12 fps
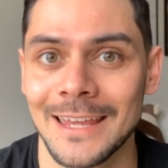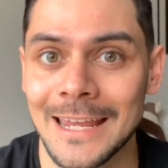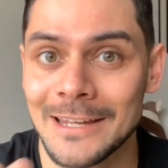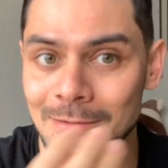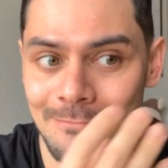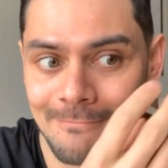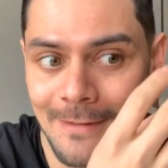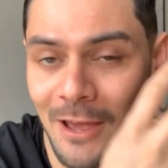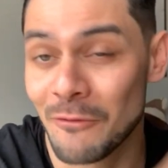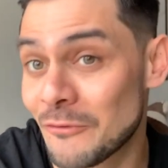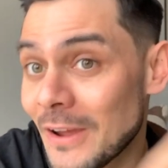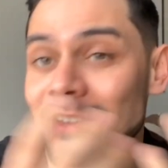it
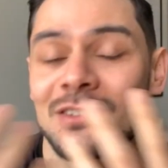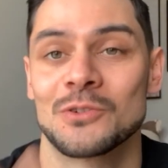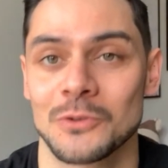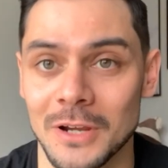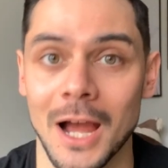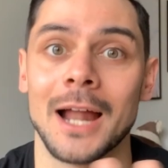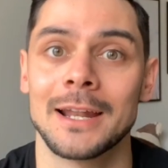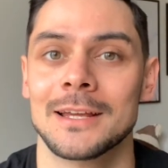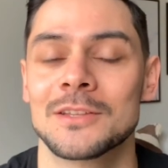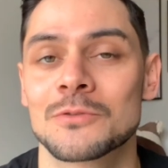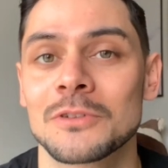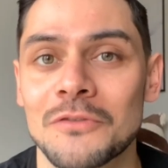affects your gut,
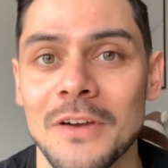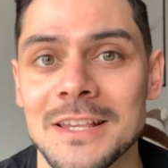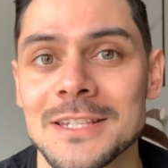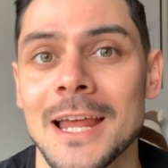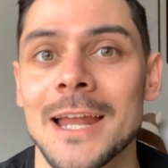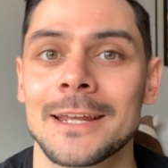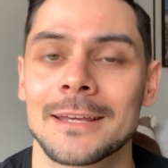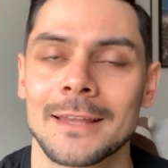it's really fascinating,